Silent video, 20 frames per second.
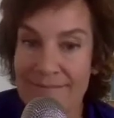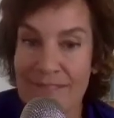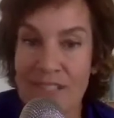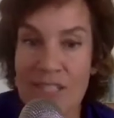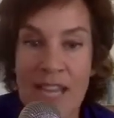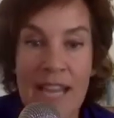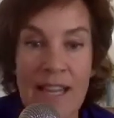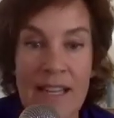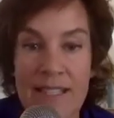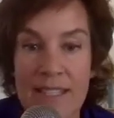
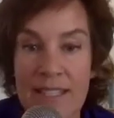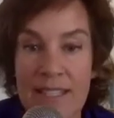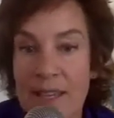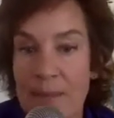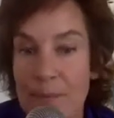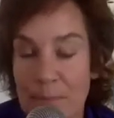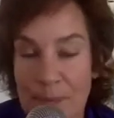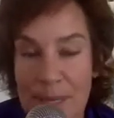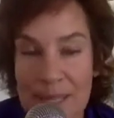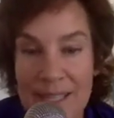Text
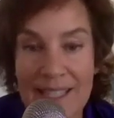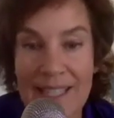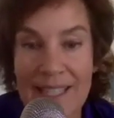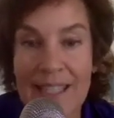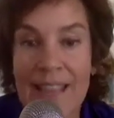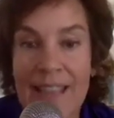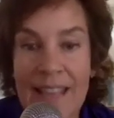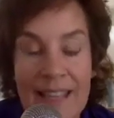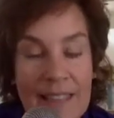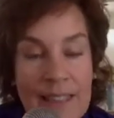somebody
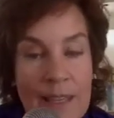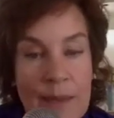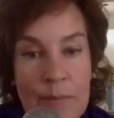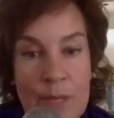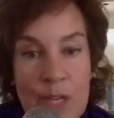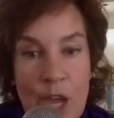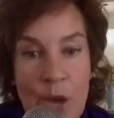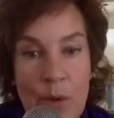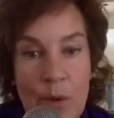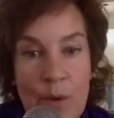and let
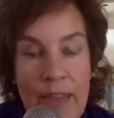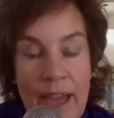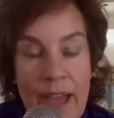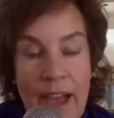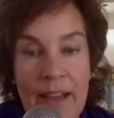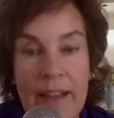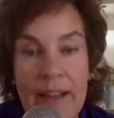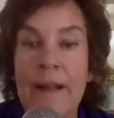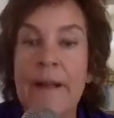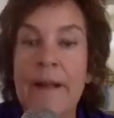them know
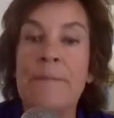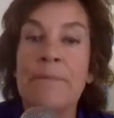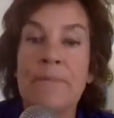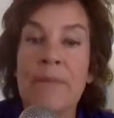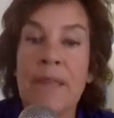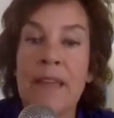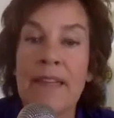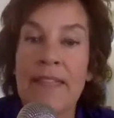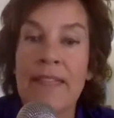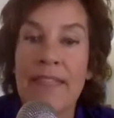that.
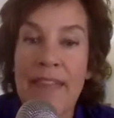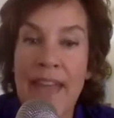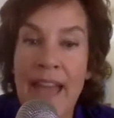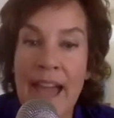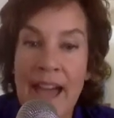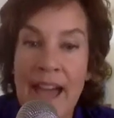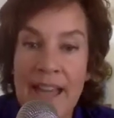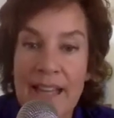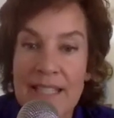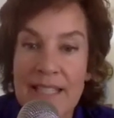
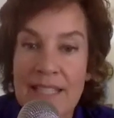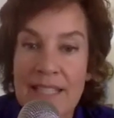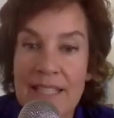That